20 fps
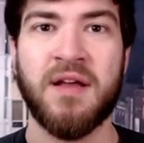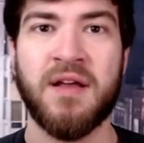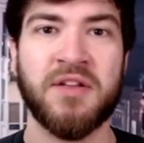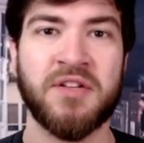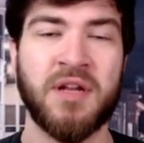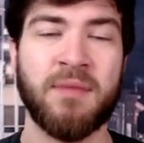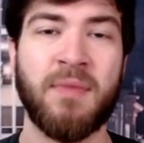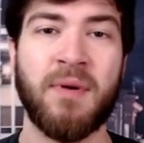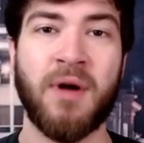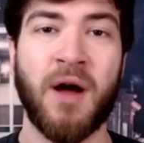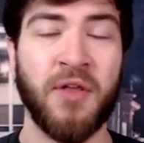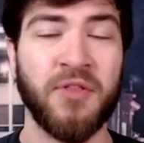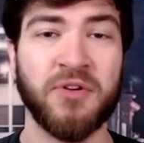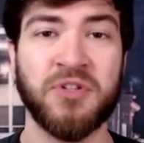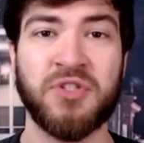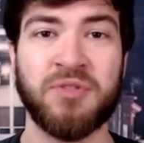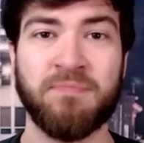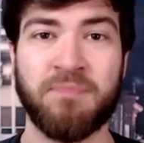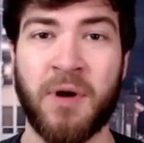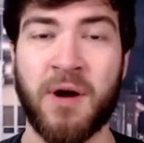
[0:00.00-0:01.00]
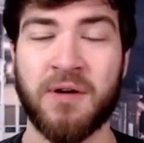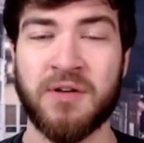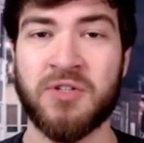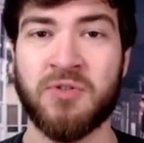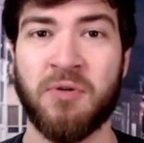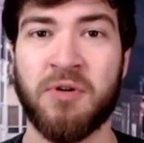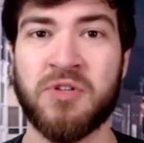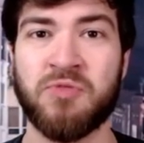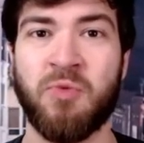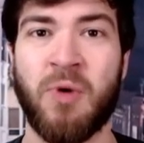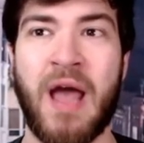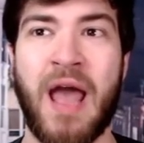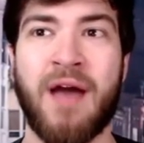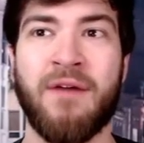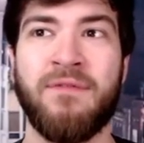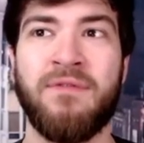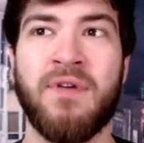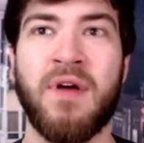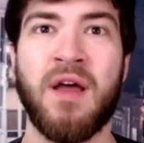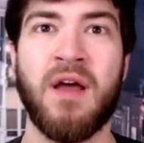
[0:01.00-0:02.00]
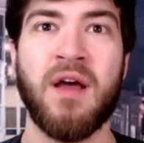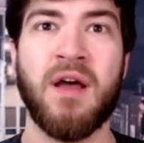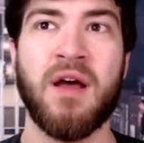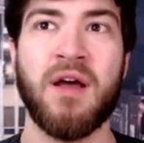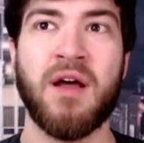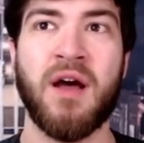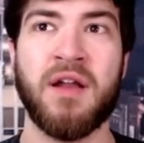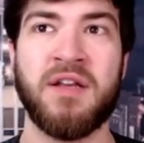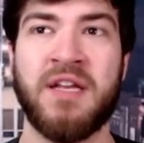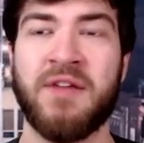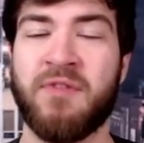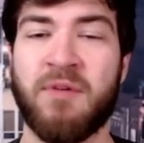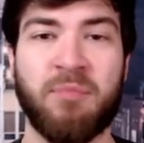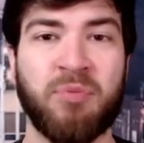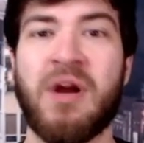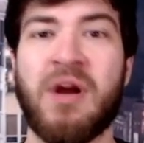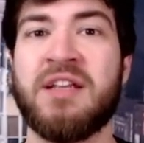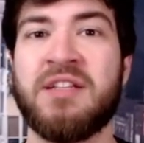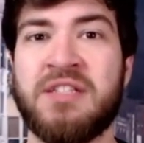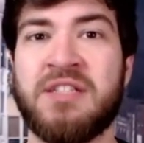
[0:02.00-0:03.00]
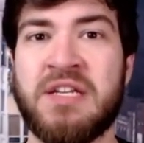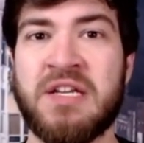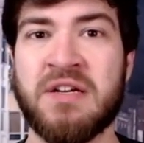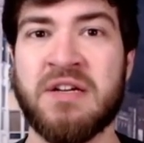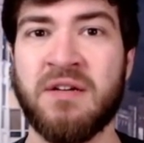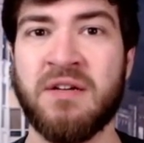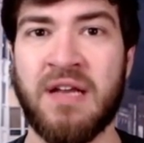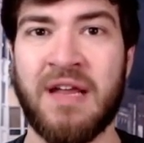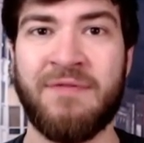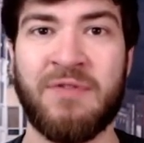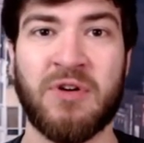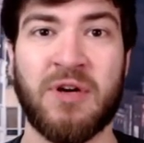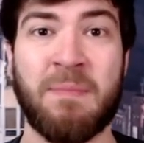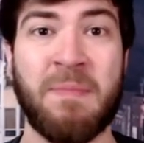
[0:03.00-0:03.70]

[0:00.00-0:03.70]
Some other part stores will have a different price tier if you're a